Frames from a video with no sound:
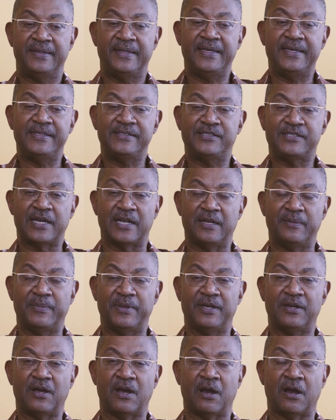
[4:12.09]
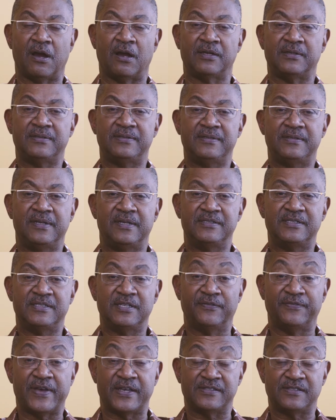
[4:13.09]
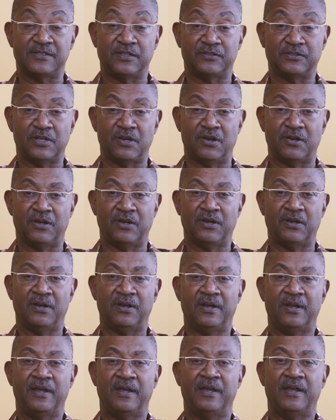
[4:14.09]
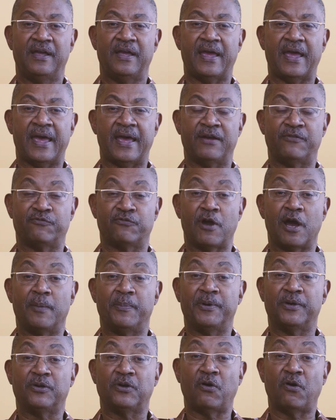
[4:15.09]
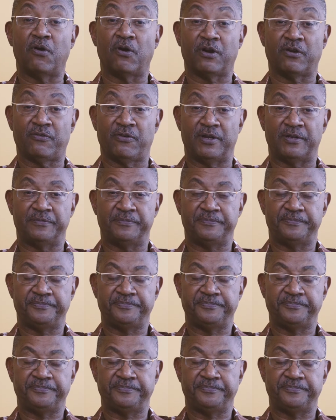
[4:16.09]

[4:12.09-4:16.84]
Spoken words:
These gentlemen are Sylvester Turner and Robert Corcoran.